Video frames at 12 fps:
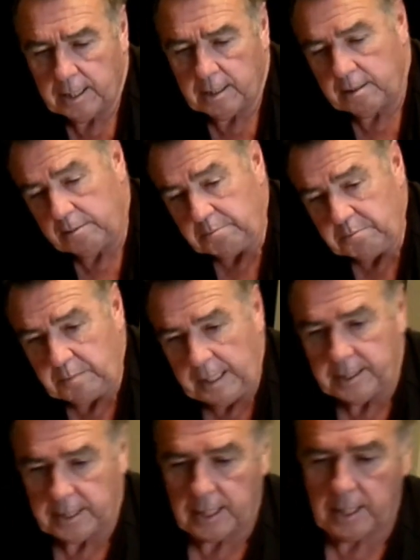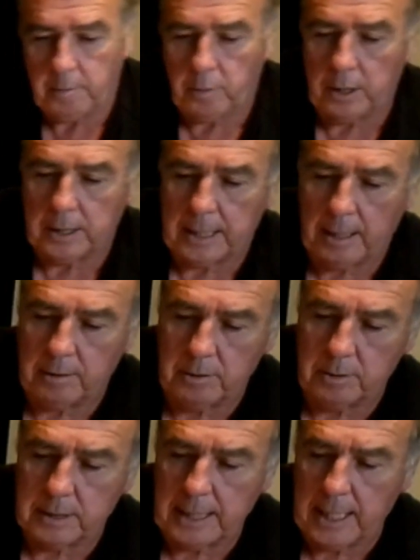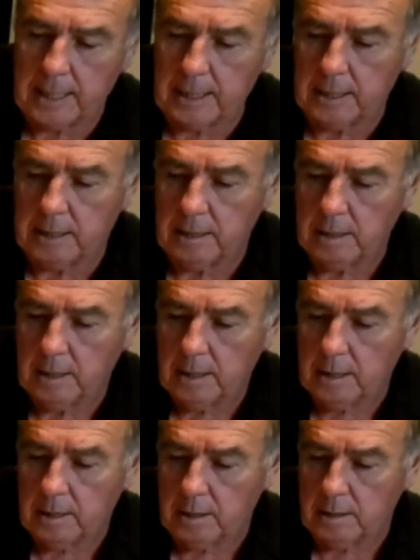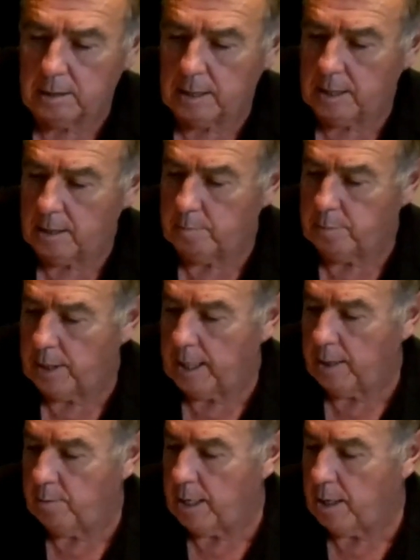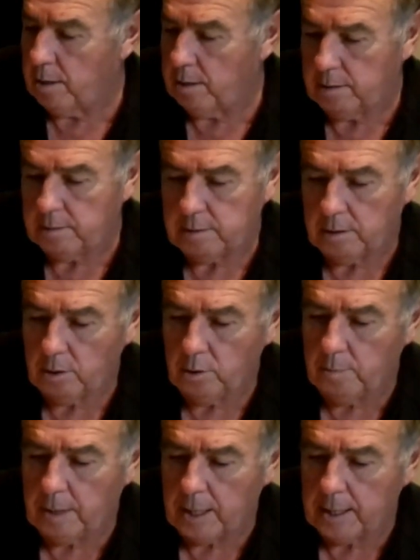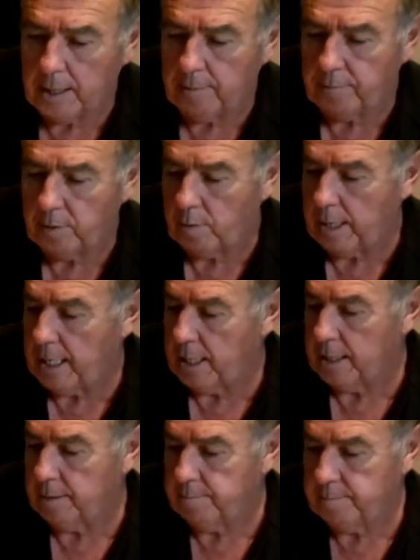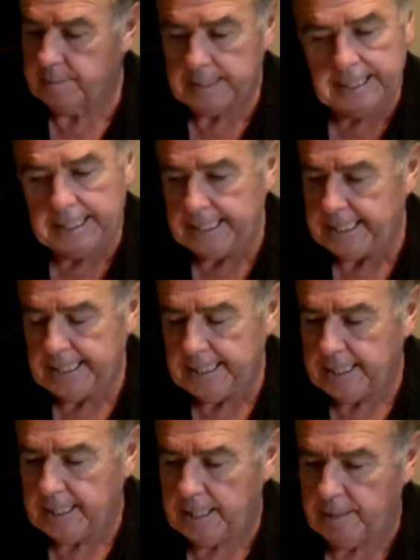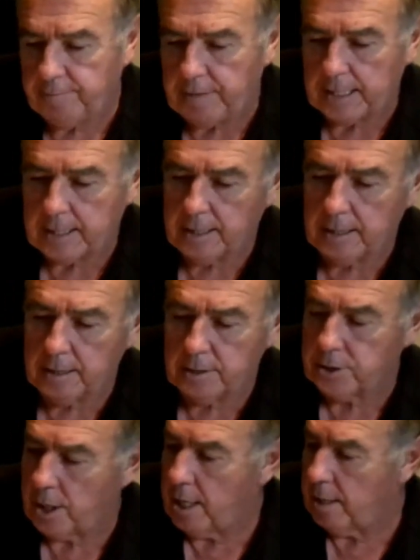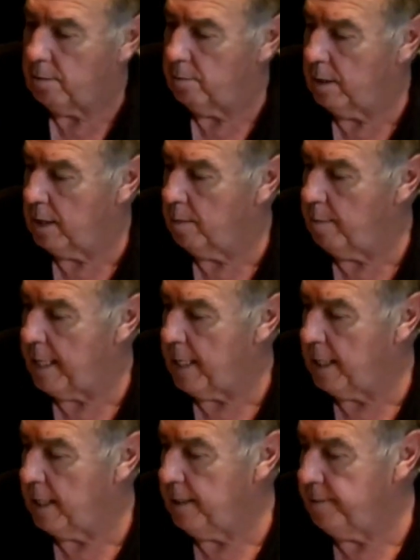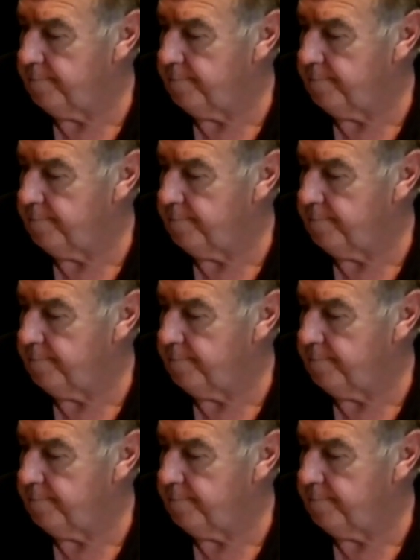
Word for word: And basically it boiled down to is he hadn't uh, put any rail lube on there for a while and it affected his shot really badly.